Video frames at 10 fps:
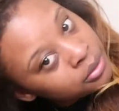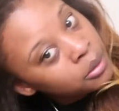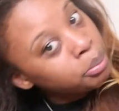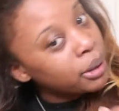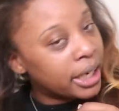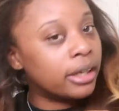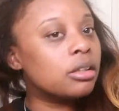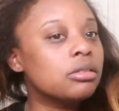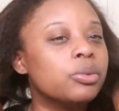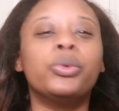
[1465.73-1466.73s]

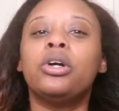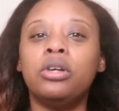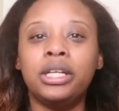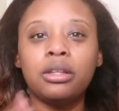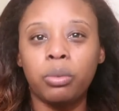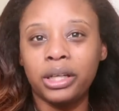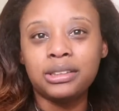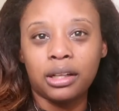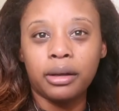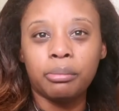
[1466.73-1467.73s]
But we're gonna get to waist
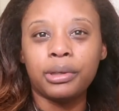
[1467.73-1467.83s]
length,